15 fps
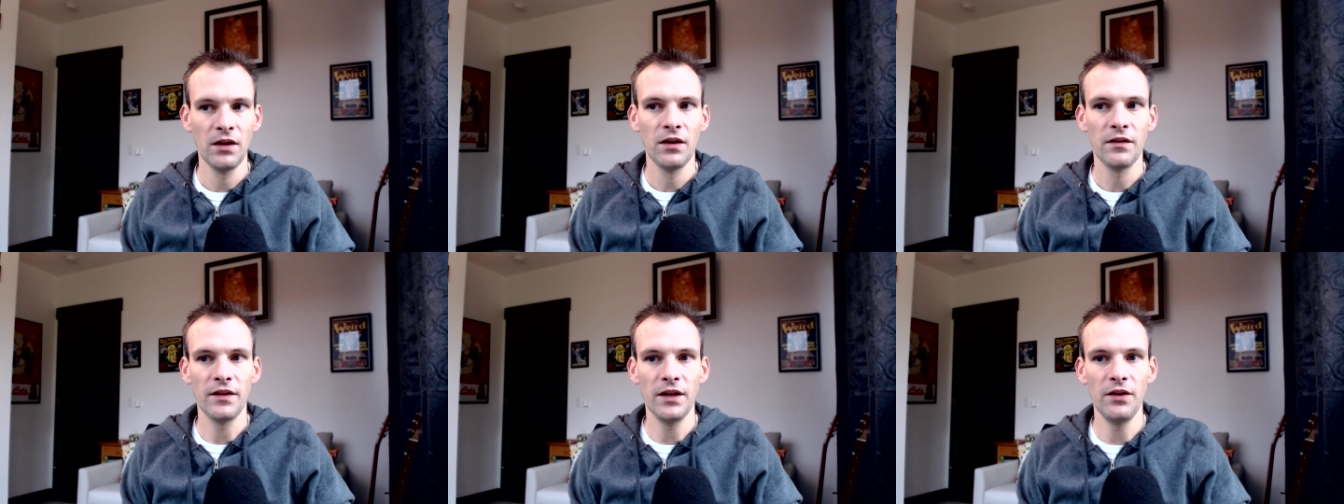
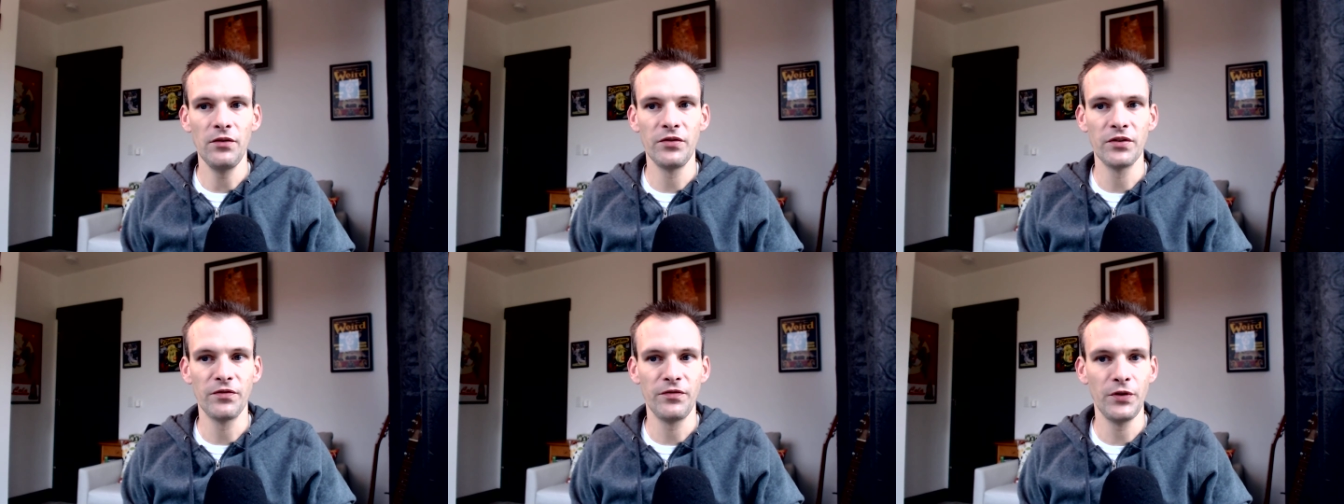they
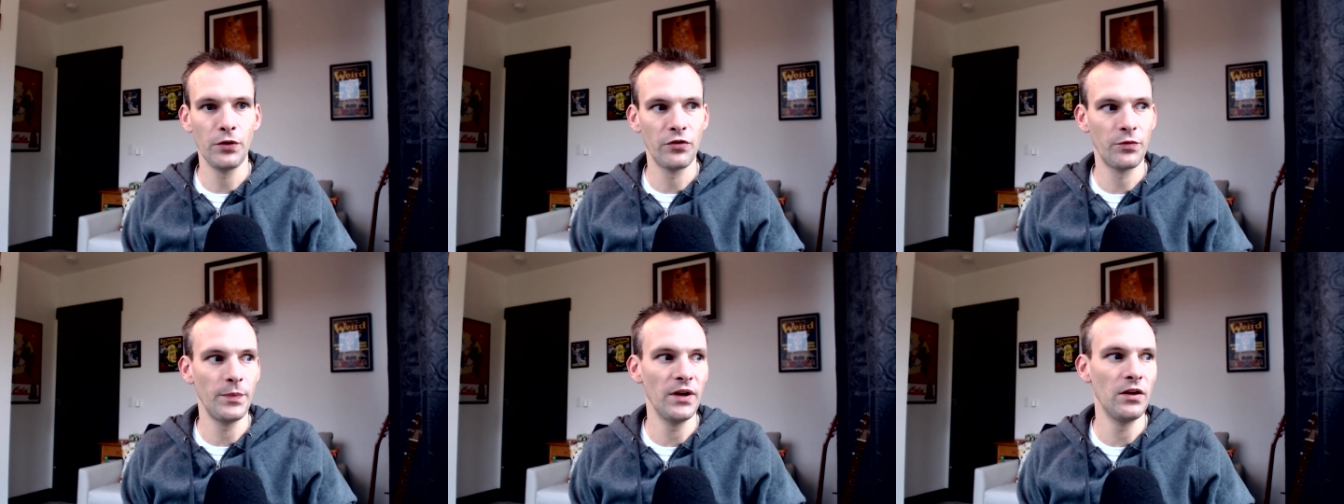used a fear
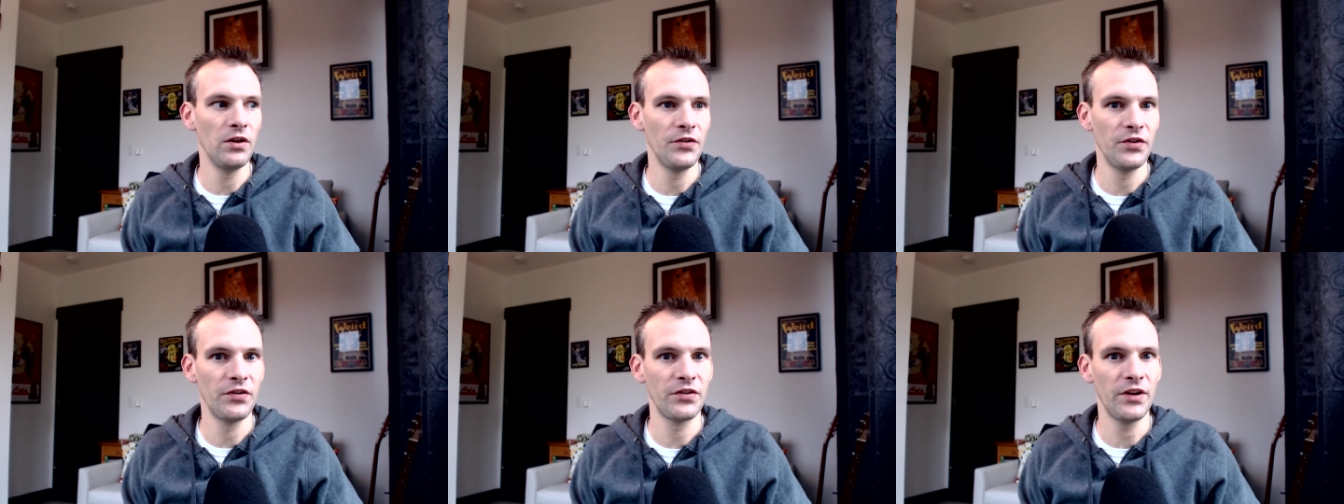spell
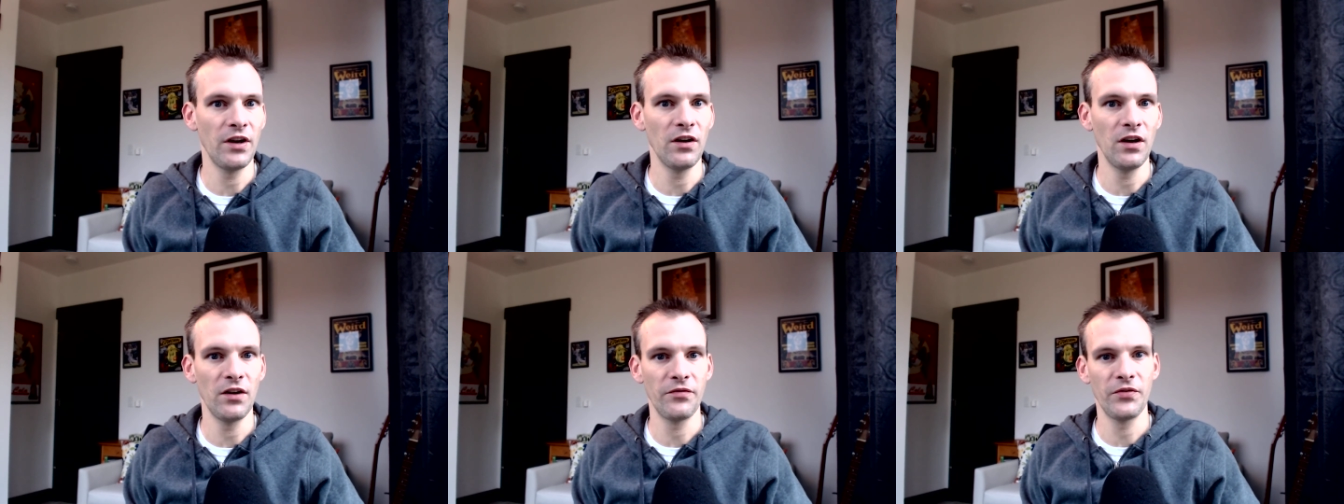to scare
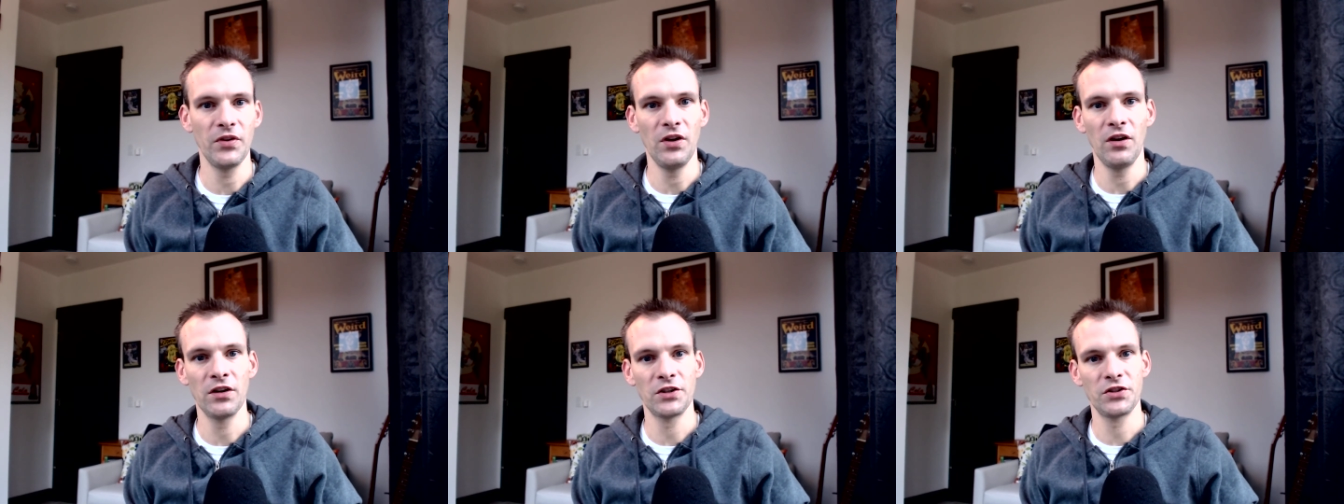off the
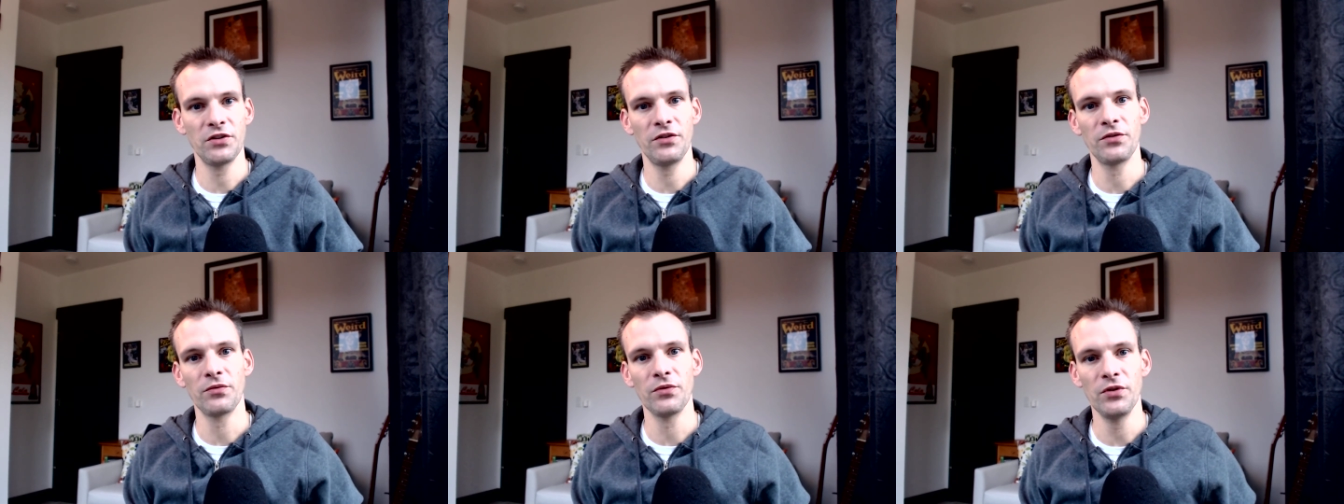archer on
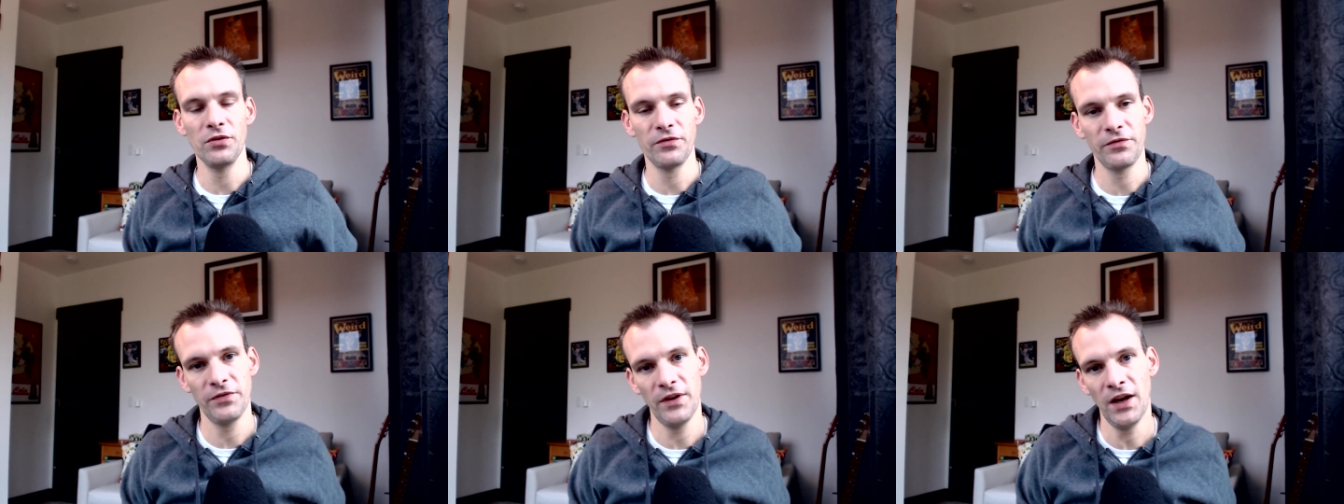the roof.